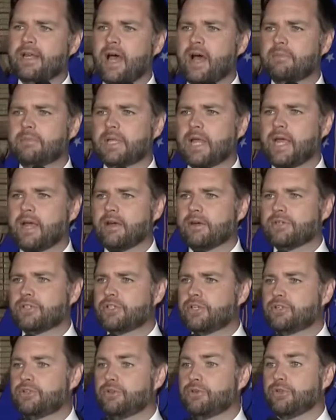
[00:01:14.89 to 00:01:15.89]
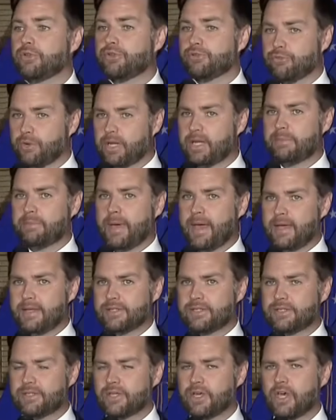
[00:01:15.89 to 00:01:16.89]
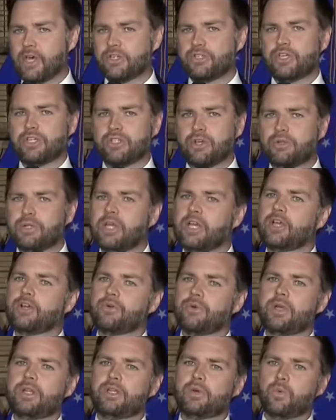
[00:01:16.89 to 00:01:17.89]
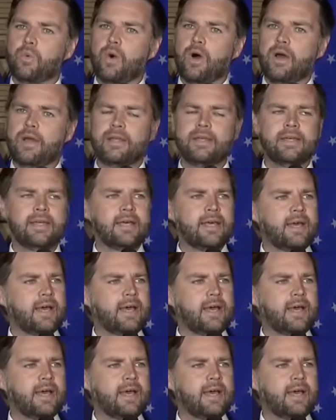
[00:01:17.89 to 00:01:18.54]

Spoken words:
Kamala Harris to do 3 debates. She's only agreed to 1.